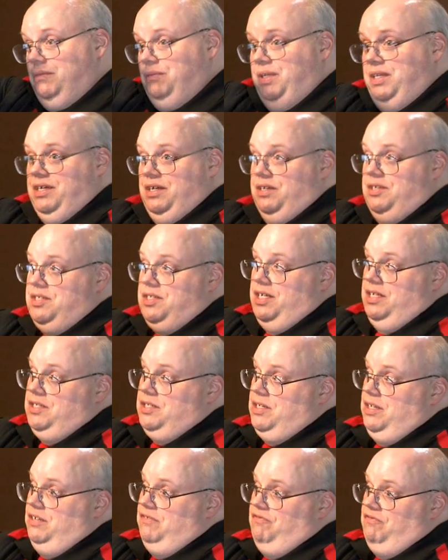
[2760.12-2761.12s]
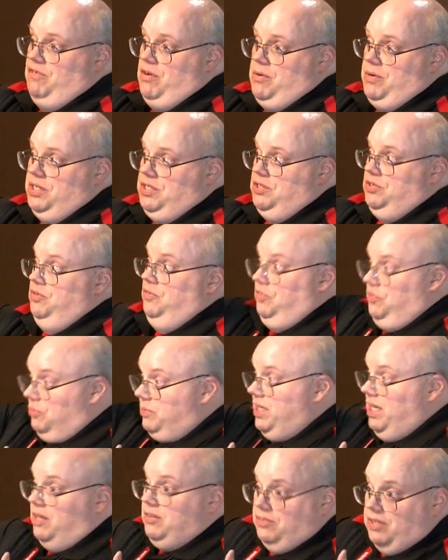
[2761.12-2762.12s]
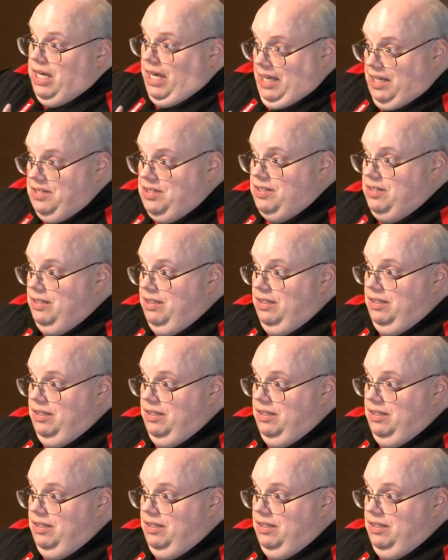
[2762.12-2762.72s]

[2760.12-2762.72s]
because it's going to forward to three other guys.